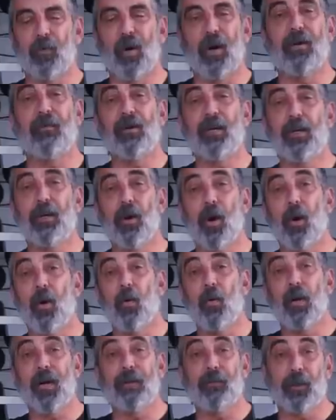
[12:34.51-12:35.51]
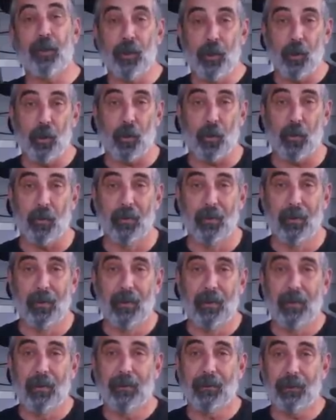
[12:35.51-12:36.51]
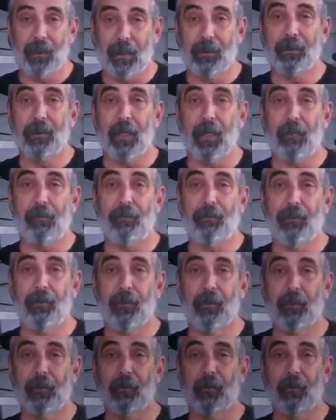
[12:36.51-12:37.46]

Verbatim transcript: Wherever you go, whatever you do, stay safe.